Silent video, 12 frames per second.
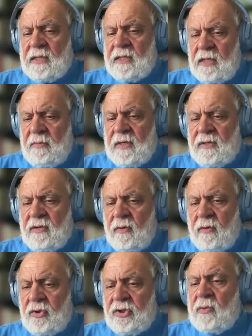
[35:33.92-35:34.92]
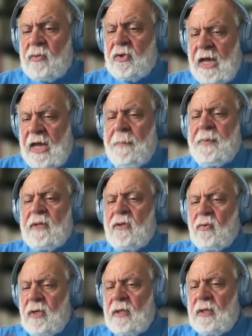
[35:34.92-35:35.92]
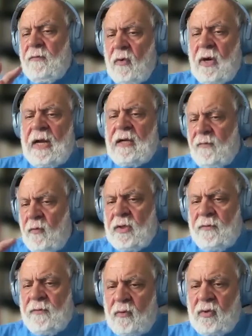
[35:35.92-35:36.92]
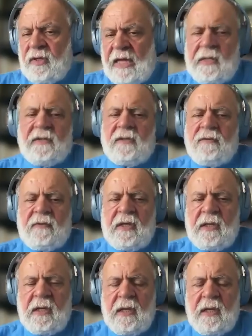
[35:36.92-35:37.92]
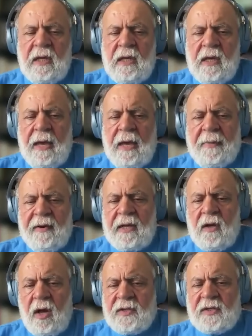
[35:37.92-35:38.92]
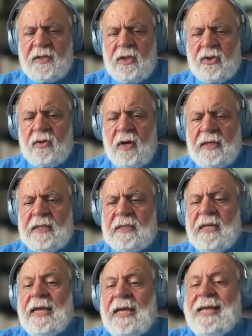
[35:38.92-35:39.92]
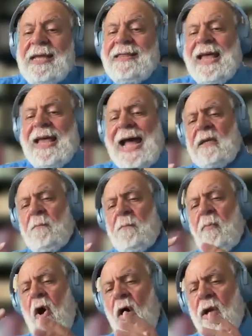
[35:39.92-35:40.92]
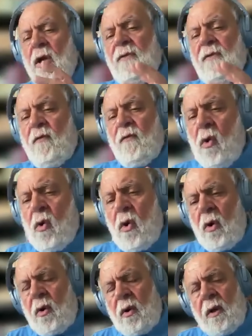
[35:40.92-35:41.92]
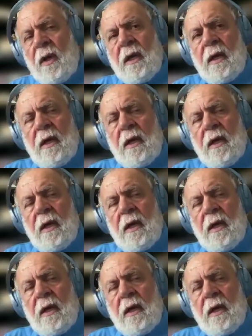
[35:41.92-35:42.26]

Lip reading: Islamist revolution, which happened during the 444 days of the American hostage crisis, that polyvocal